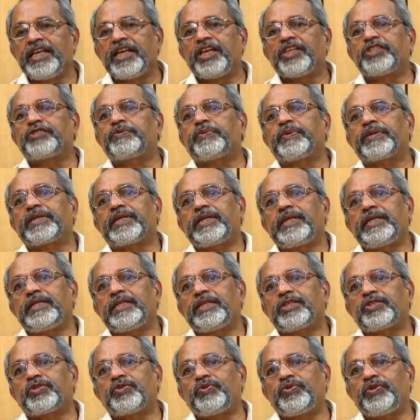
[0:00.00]
especially
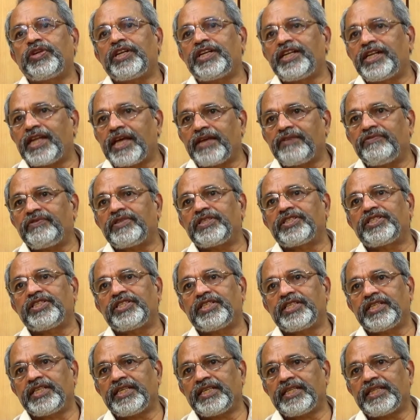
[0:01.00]
the student
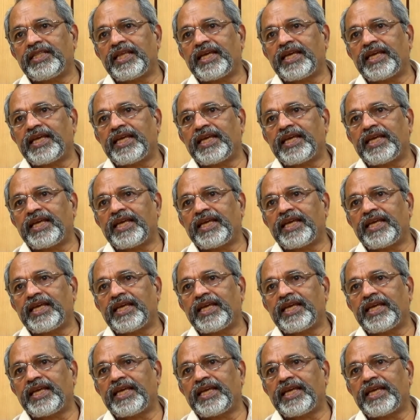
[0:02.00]
diversity